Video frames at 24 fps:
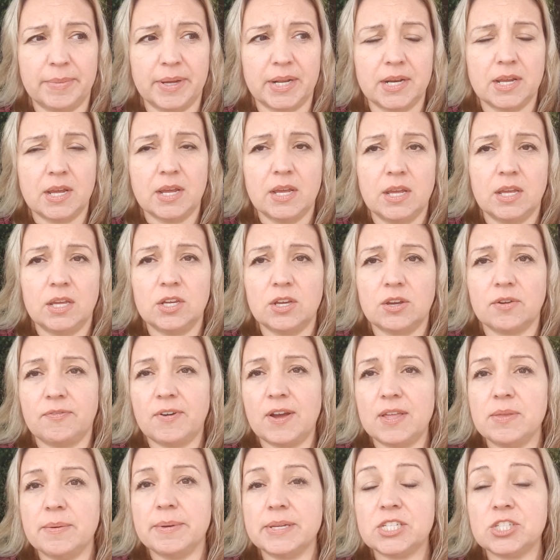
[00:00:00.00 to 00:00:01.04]
but you can
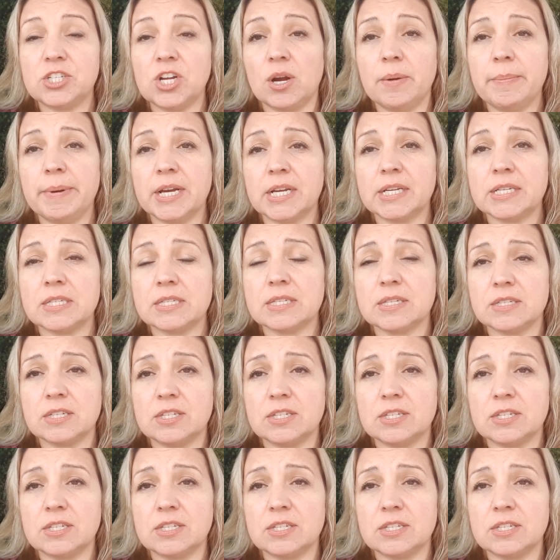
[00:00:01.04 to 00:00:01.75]
find them at Starbucks.